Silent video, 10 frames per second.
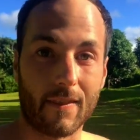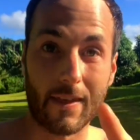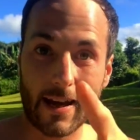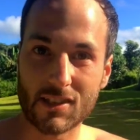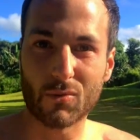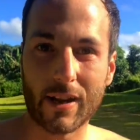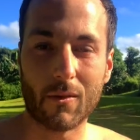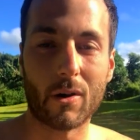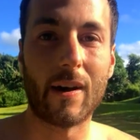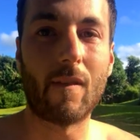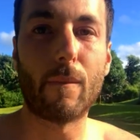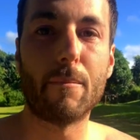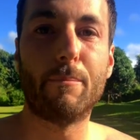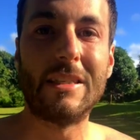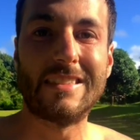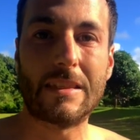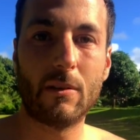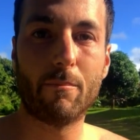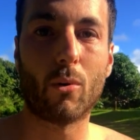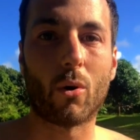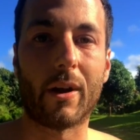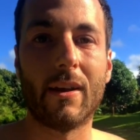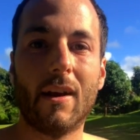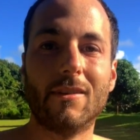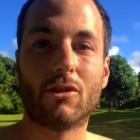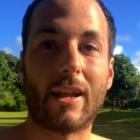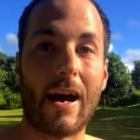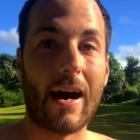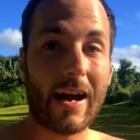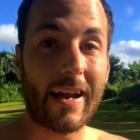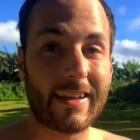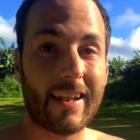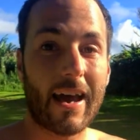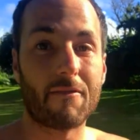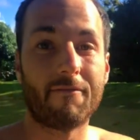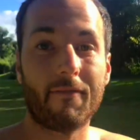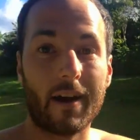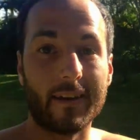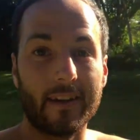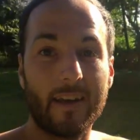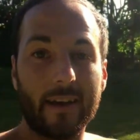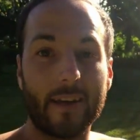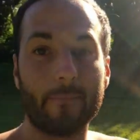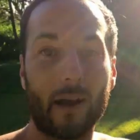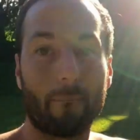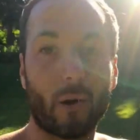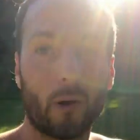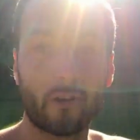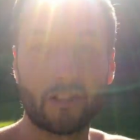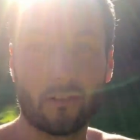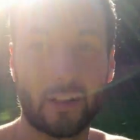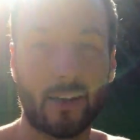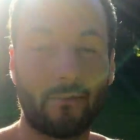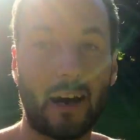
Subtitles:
That's what I want. I want my business to be boring so that I can have fun in my personal life.